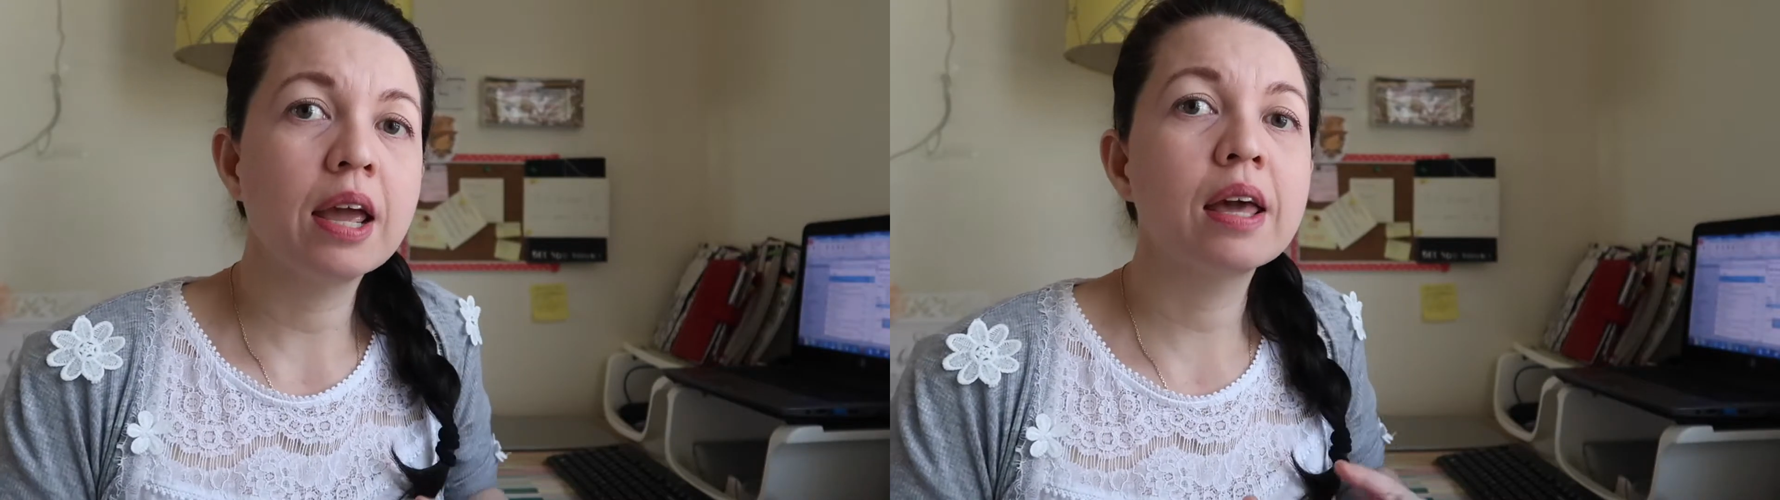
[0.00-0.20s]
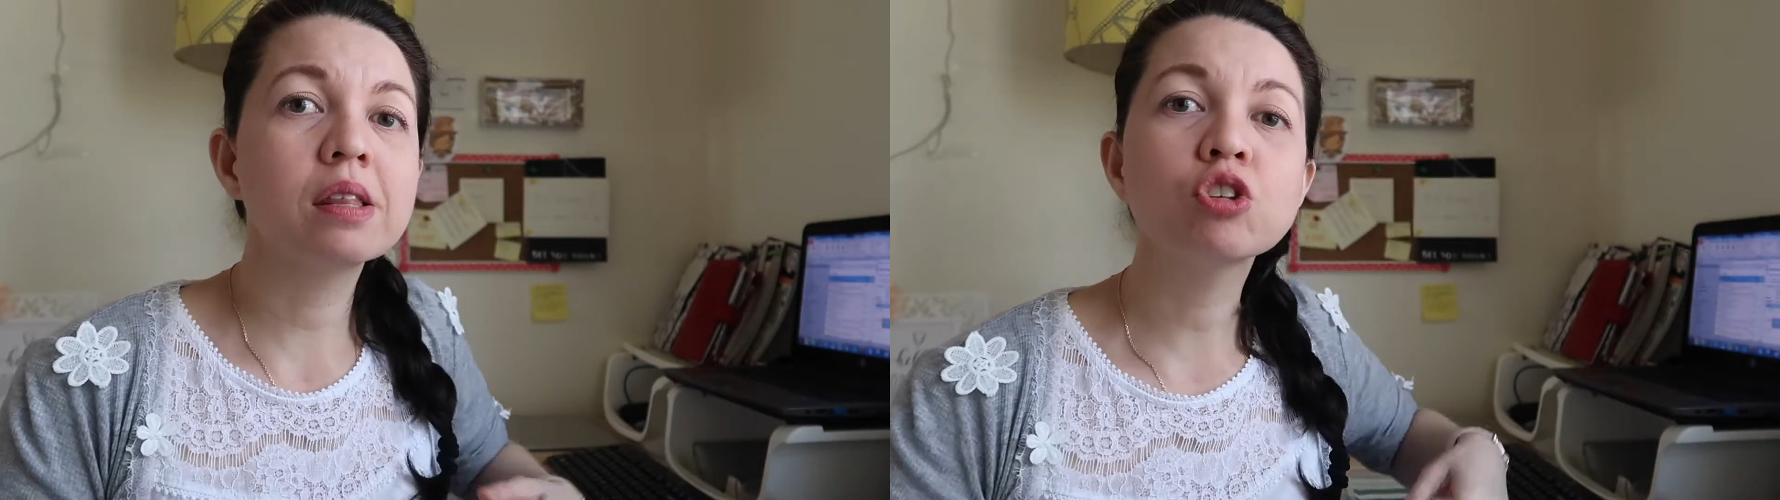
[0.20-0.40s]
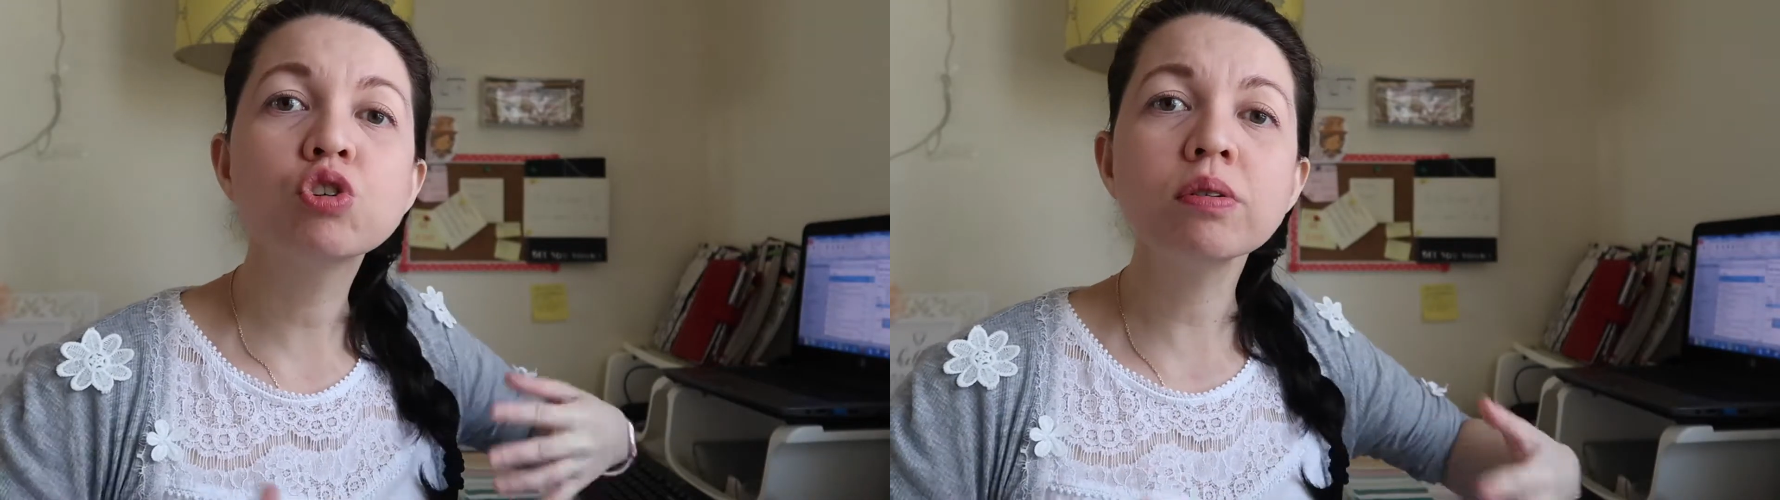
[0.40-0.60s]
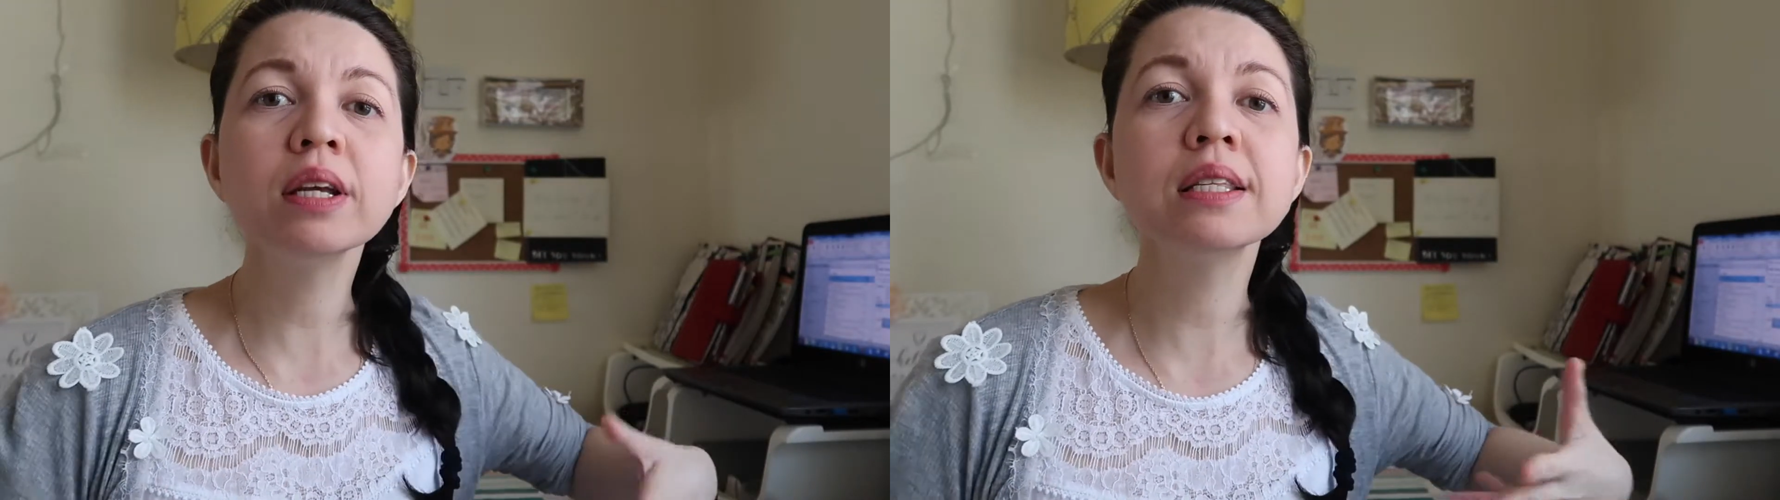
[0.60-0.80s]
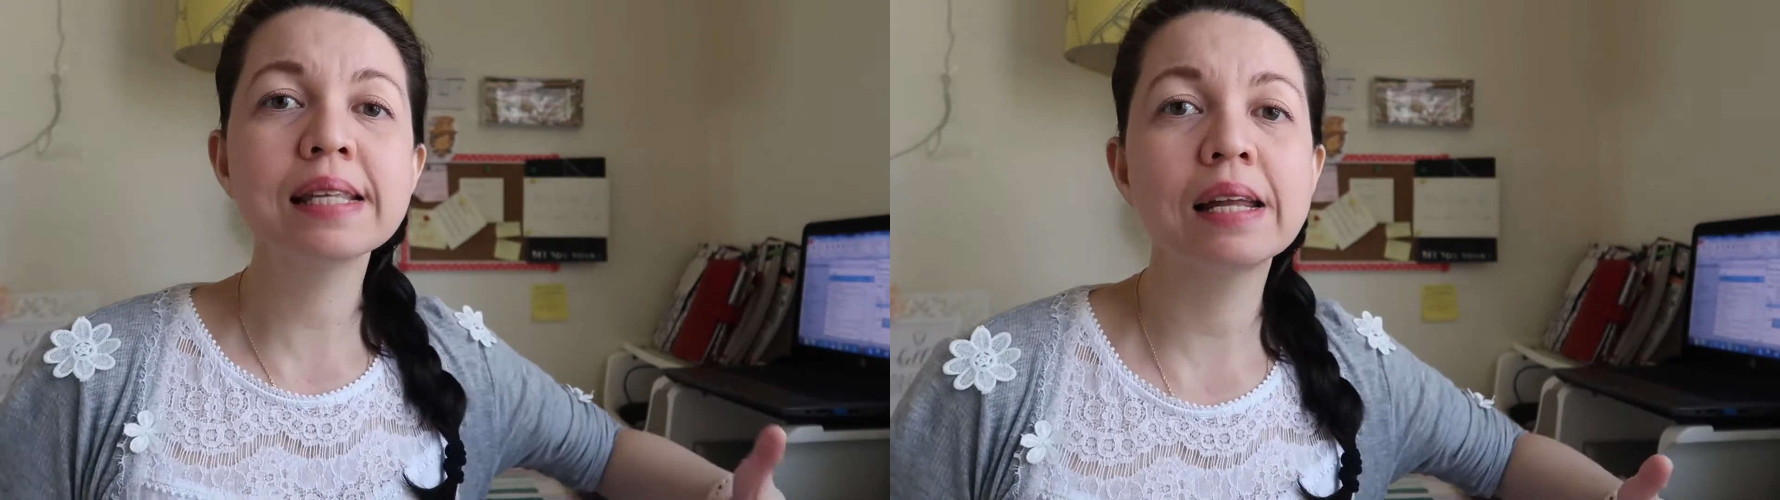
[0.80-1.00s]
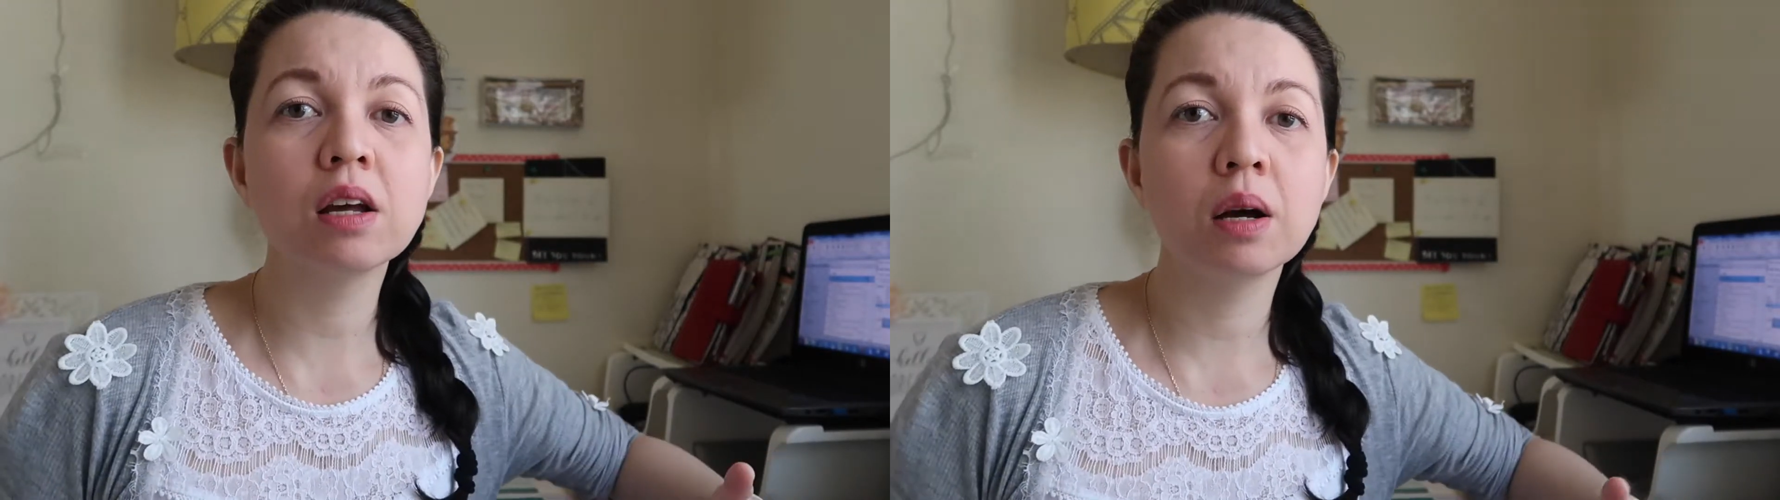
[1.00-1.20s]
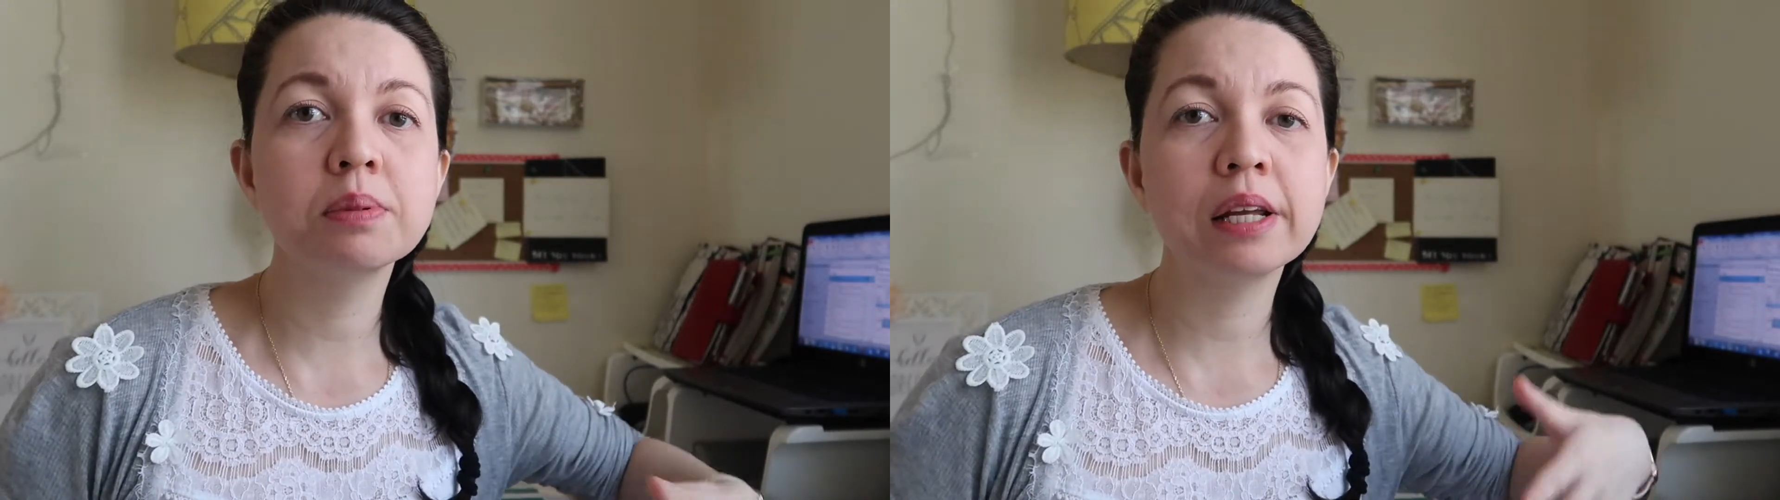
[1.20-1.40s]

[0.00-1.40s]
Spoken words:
And then during stand-ups,